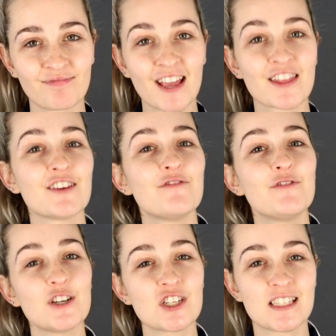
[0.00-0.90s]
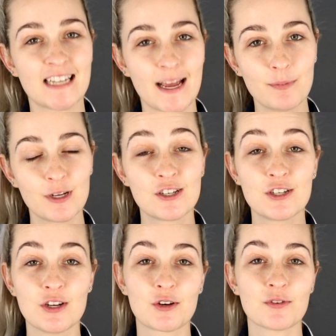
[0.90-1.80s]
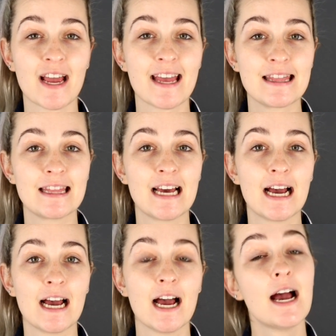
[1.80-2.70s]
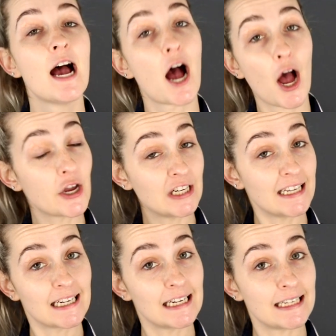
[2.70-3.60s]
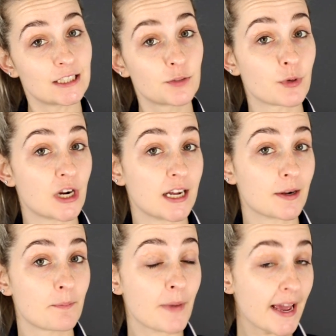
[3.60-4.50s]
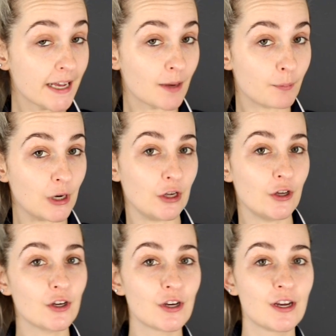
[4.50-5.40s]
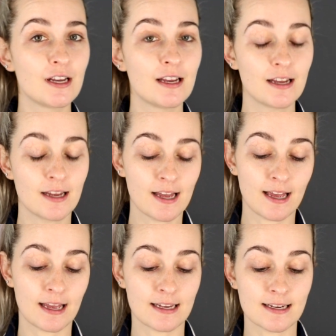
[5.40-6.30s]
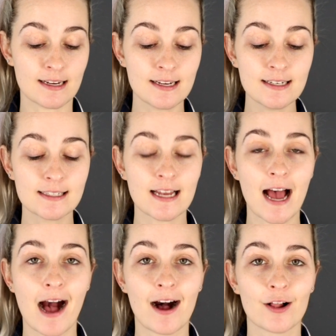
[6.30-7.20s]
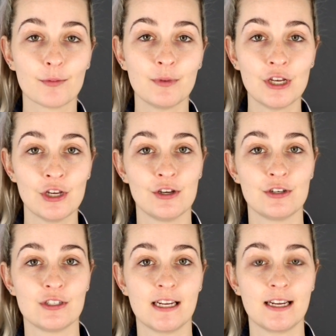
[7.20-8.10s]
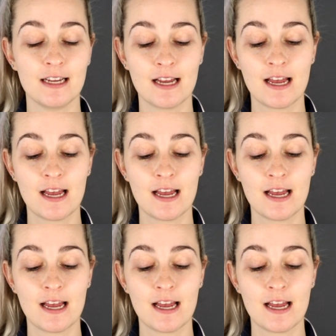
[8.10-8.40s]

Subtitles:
The first step to create the only Click's product makeup look is I'll be using